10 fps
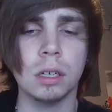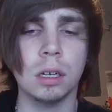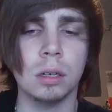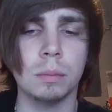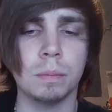
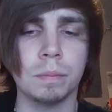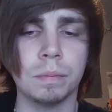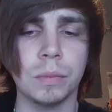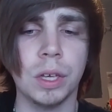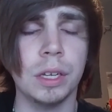
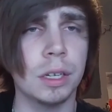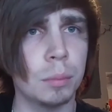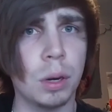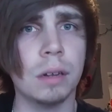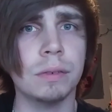Eat a
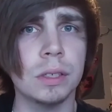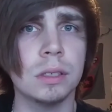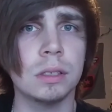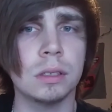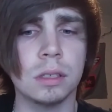good
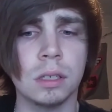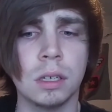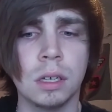breakfast.